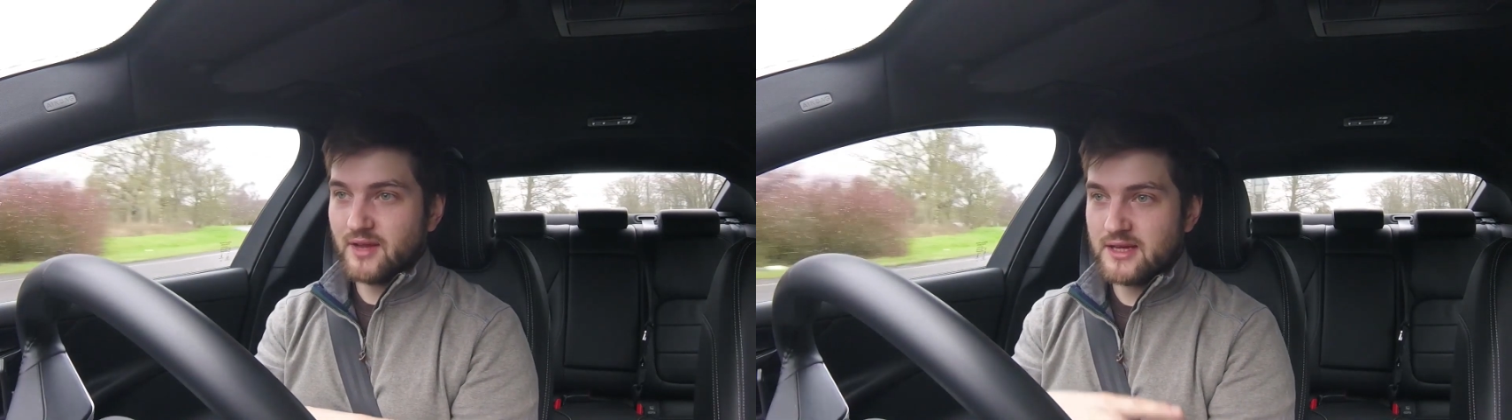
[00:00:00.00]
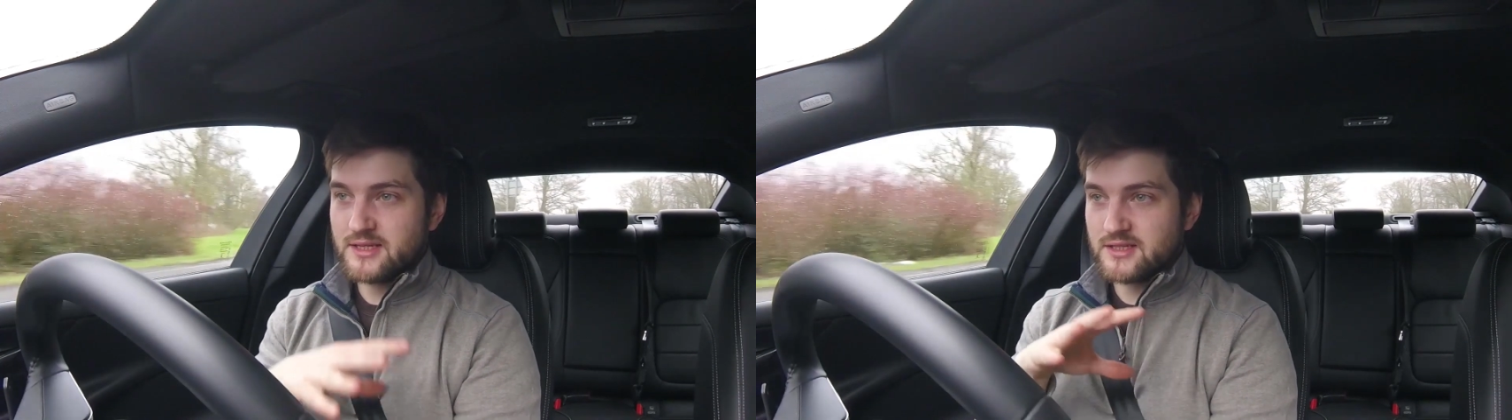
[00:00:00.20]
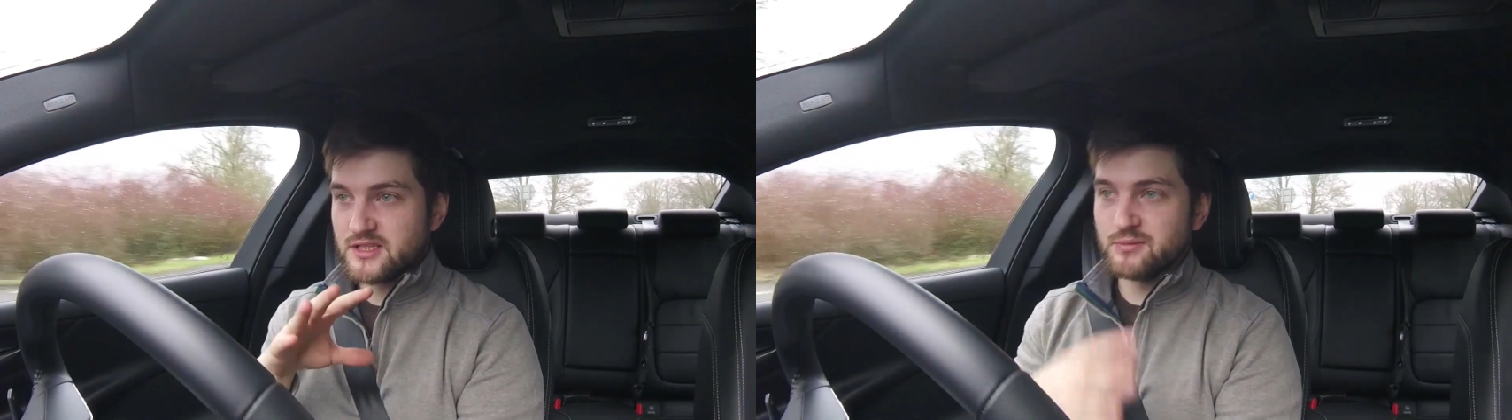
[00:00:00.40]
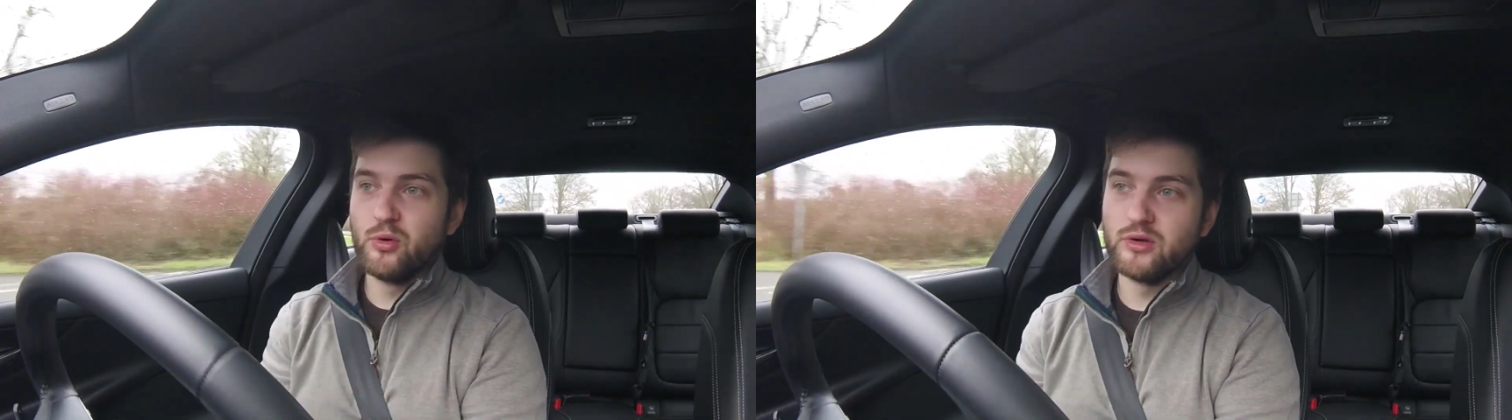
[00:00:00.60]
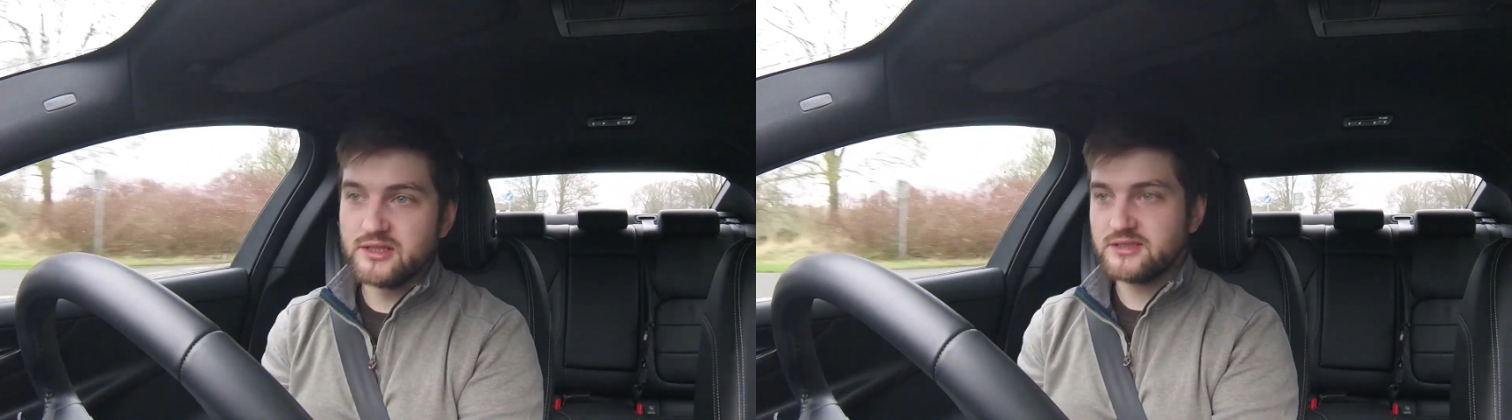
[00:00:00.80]
It is the
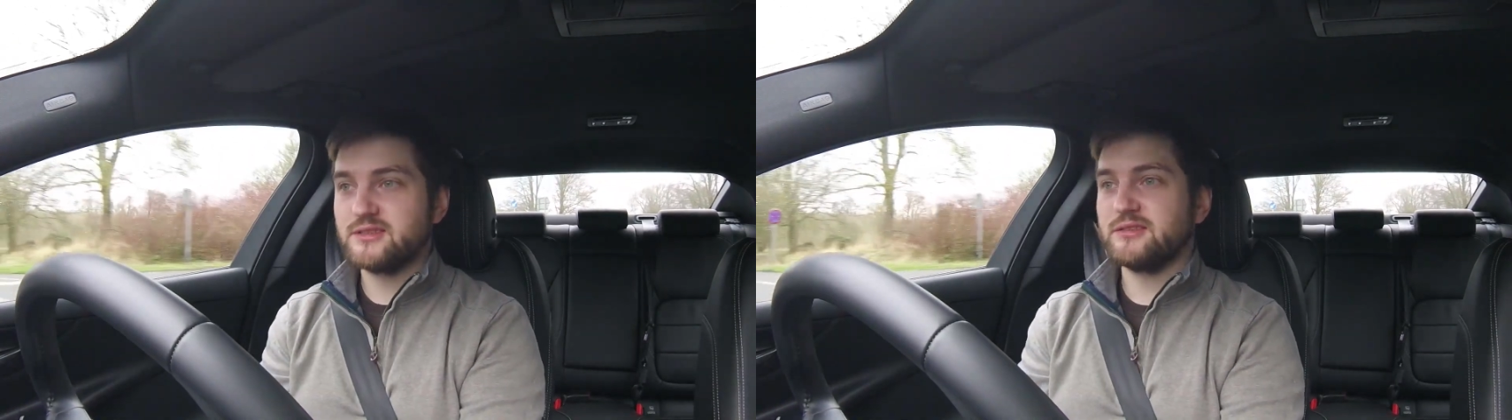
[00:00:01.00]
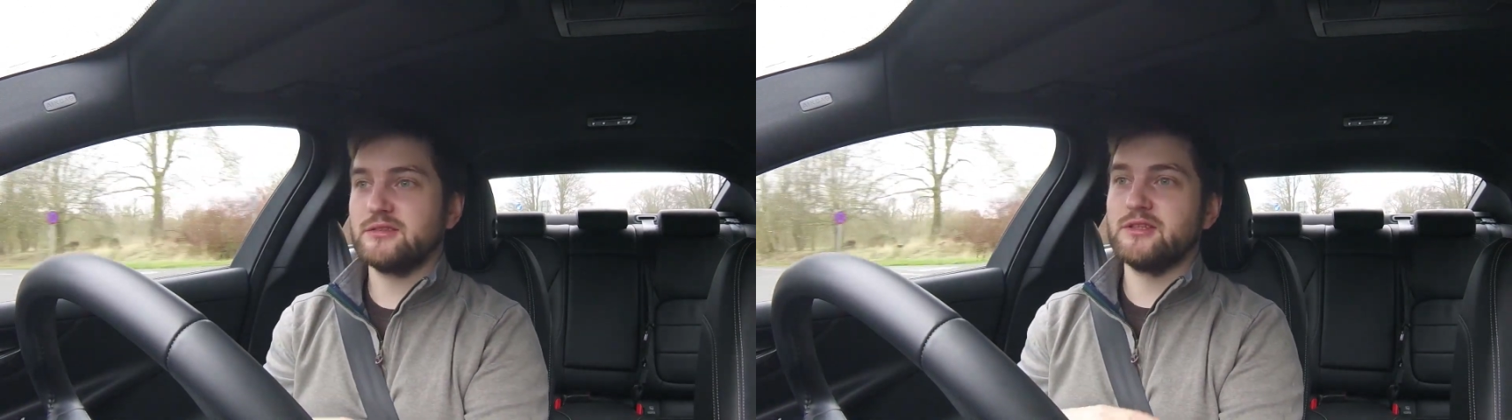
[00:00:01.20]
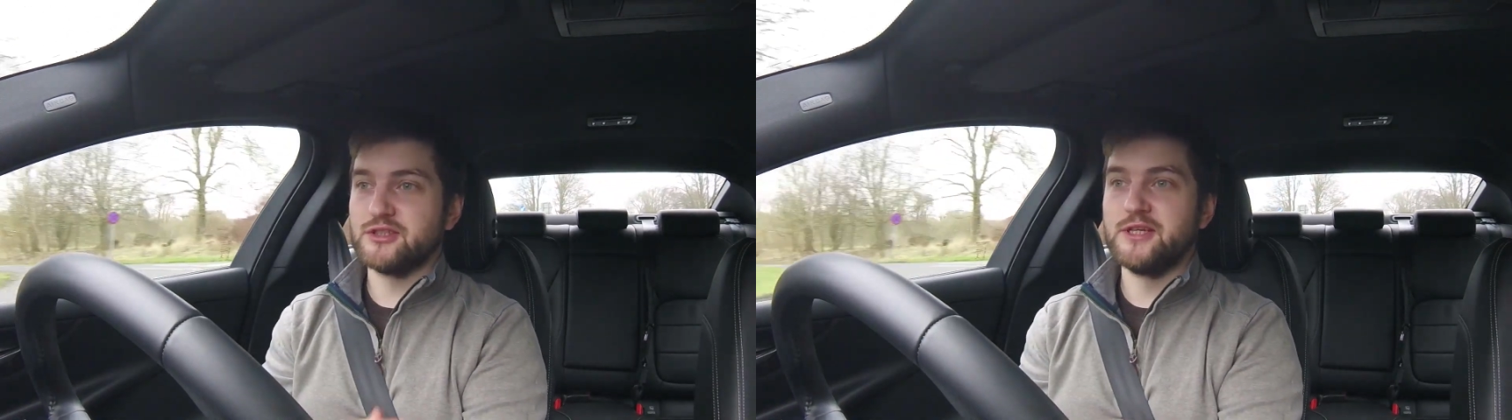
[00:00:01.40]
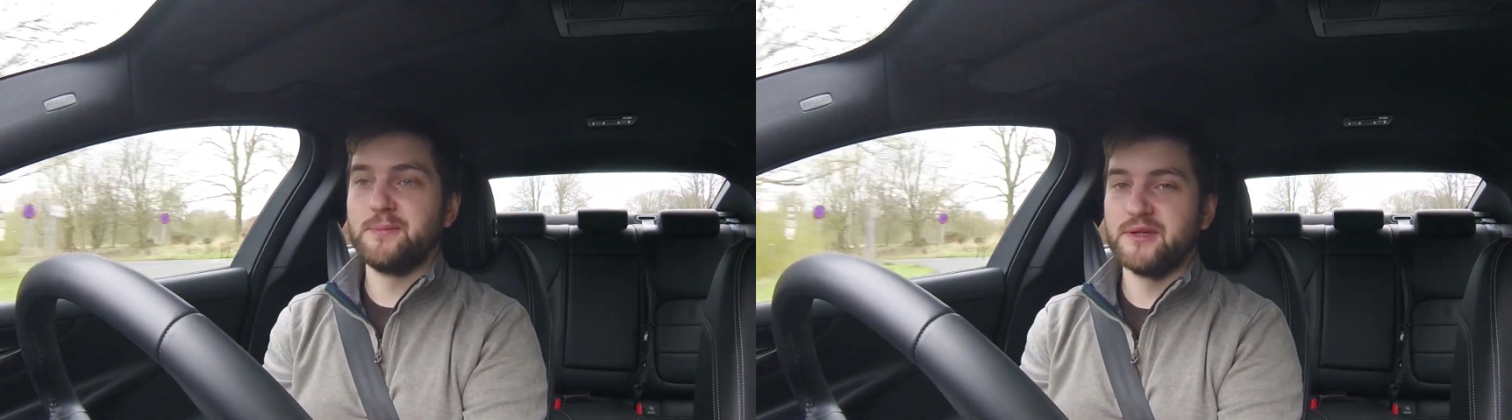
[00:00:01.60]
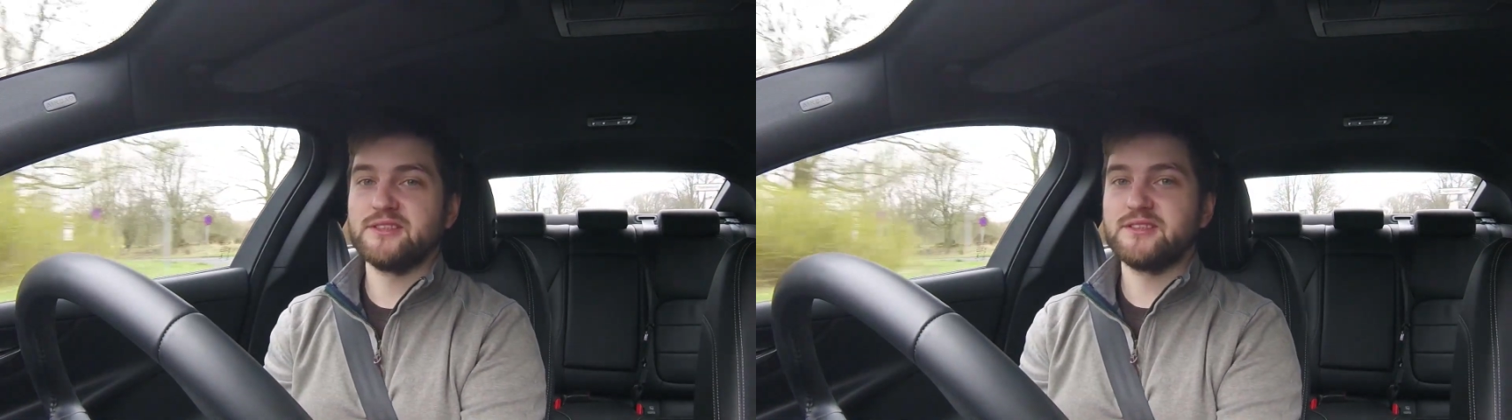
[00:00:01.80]
smallest, the
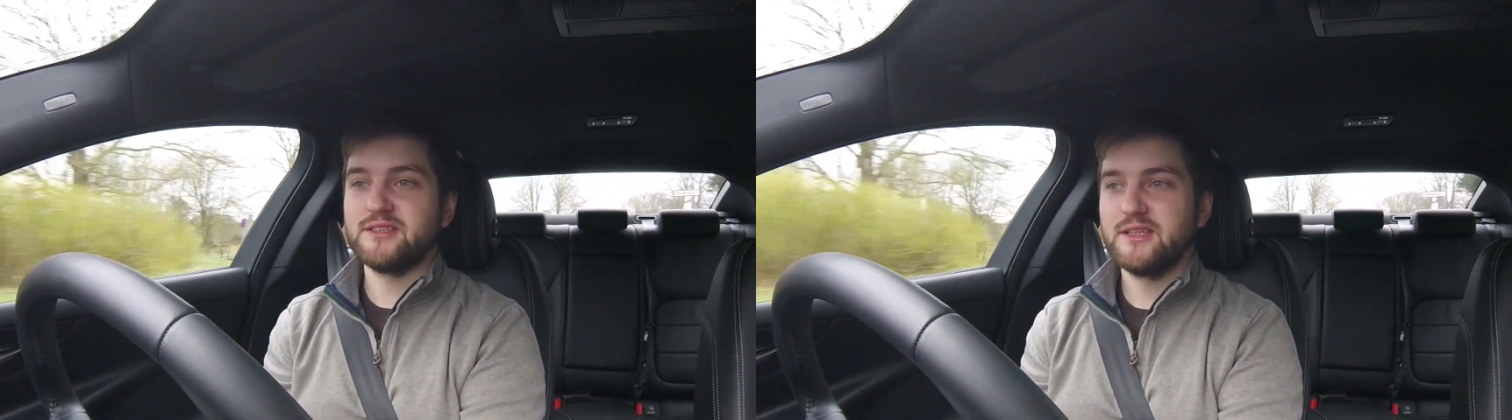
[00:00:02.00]
cheapest,